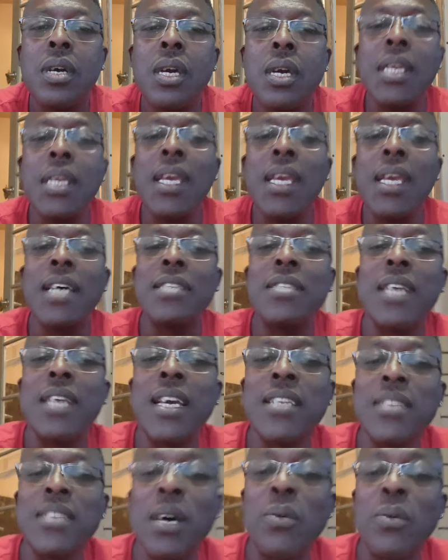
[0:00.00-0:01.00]

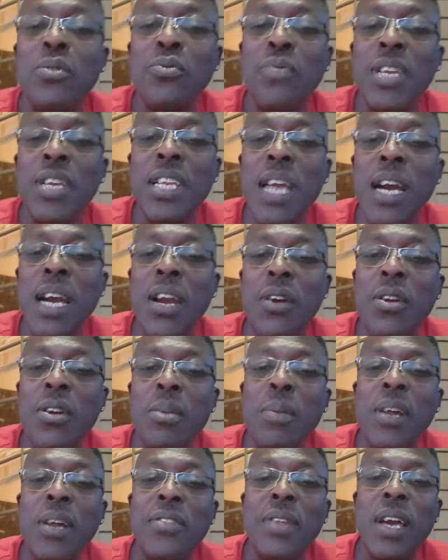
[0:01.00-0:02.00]
Yes, I was reading, I heard
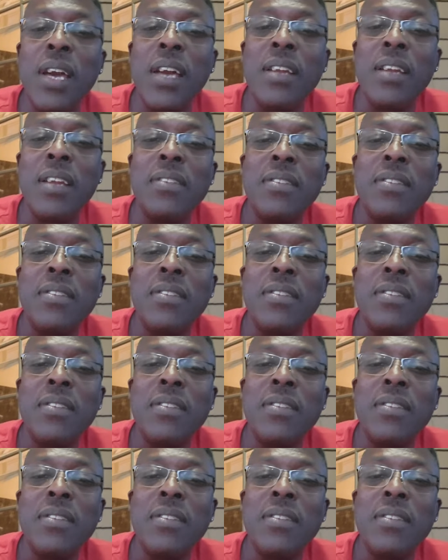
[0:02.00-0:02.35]
about that.